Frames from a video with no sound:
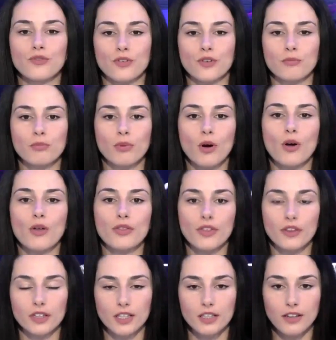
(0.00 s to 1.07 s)
for both
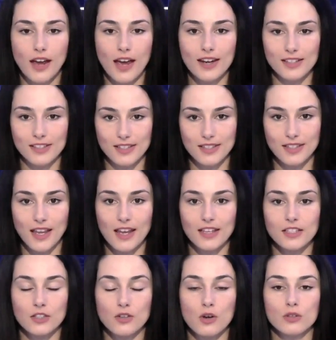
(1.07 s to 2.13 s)
the United
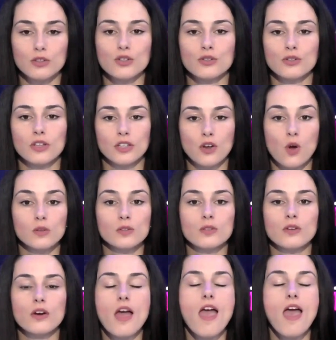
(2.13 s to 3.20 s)
States and
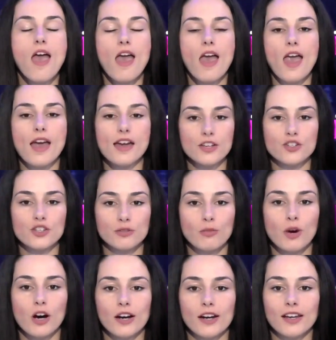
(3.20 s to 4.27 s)
also Asian
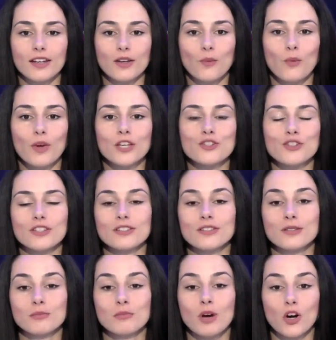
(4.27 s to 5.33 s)
market, which is
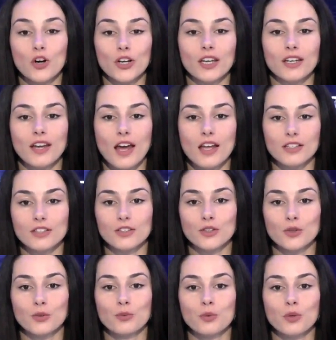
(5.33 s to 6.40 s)
the market that
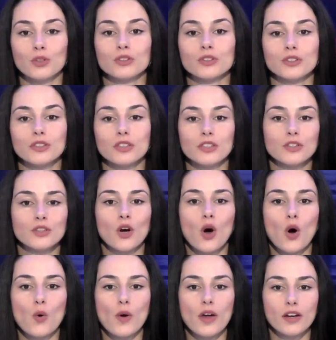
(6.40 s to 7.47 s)
you would
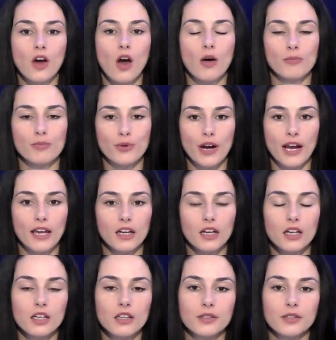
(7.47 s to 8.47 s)
go and operate?